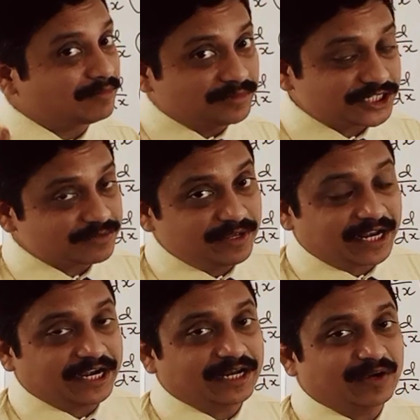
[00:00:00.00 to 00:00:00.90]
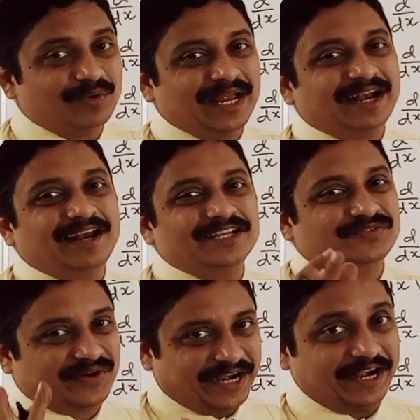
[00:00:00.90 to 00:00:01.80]
must be write down at least
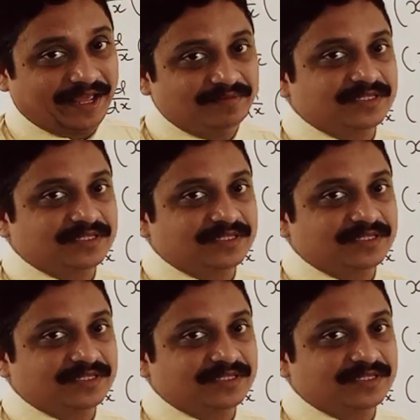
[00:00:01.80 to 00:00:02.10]
5 times,